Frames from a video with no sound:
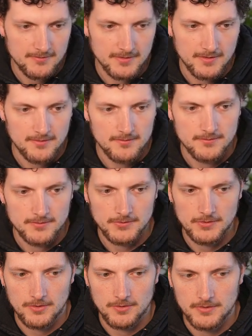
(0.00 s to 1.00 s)
Yeah,
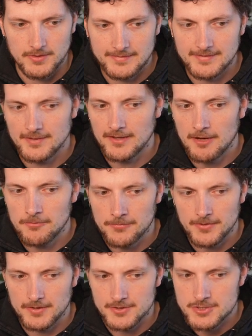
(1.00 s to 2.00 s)
so that's enough
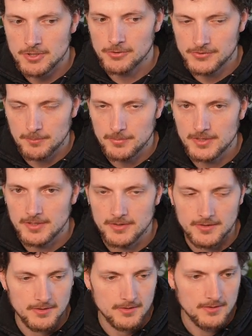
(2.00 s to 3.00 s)
that it shows up here in
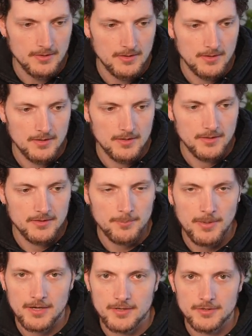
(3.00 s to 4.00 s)
the
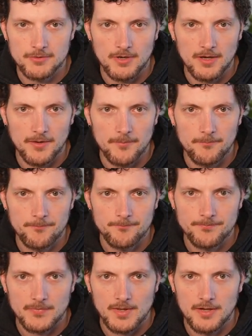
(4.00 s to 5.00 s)
plugin UI.
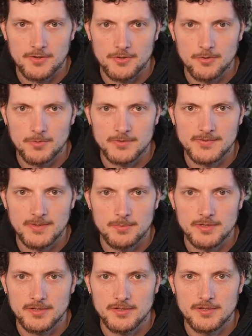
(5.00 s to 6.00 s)
I don't know what's
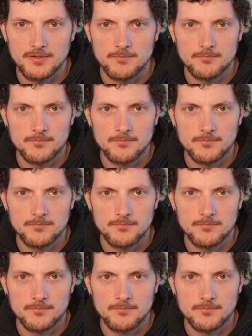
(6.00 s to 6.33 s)
happening here.